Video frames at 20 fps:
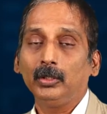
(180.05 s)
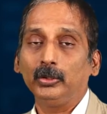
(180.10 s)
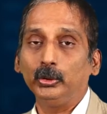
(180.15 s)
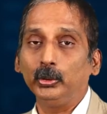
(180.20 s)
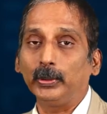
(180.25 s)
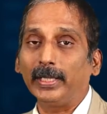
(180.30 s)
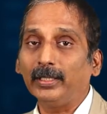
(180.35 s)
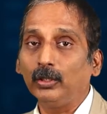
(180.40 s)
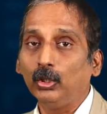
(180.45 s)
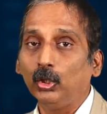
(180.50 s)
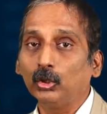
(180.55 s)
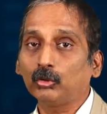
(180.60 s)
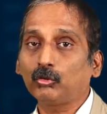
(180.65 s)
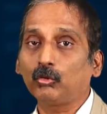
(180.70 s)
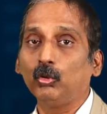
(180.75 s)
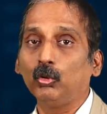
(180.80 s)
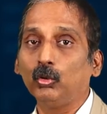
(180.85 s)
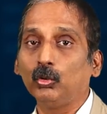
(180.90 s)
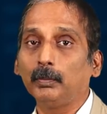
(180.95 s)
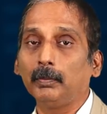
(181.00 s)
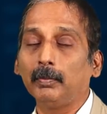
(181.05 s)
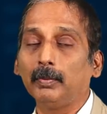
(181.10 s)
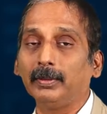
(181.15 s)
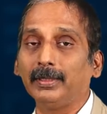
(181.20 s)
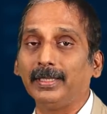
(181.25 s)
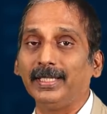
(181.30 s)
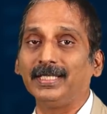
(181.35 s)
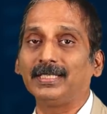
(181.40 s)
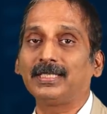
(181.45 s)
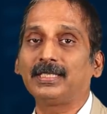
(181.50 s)
You can go through
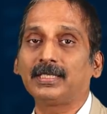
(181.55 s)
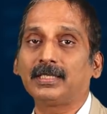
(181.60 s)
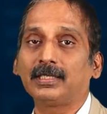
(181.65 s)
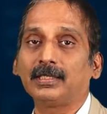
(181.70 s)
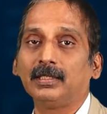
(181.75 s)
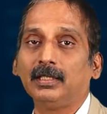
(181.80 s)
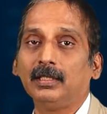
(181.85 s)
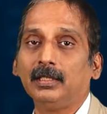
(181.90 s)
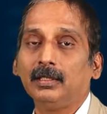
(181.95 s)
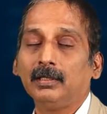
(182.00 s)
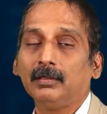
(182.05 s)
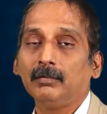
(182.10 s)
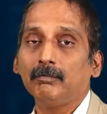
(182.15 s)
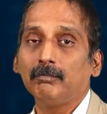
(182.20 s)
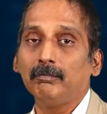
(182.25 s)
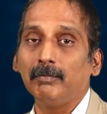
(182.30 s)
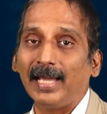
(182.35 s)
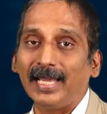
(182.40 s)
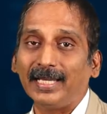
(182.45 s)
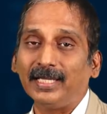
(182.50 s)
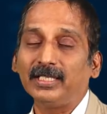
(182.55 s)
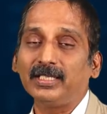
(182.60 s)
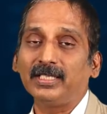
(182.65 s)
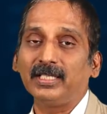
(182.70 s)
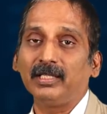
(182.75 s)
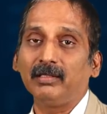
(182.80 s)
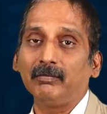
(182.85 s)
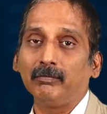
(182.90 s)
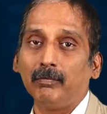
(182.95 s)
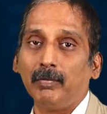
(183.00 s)
this
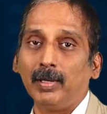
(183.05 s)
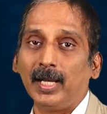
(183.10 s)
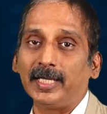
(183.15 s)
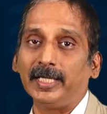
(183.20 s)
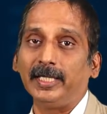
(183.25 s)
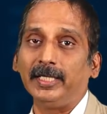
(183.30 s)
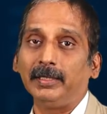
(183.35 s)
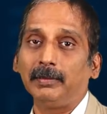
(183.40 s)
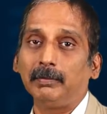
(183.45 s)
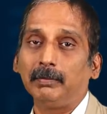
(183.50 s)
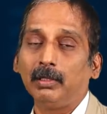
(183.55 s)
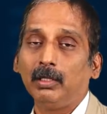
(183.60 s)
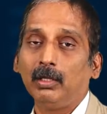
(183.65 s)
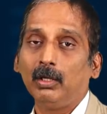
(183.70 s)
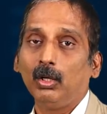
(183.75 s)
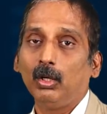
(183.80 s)
managing money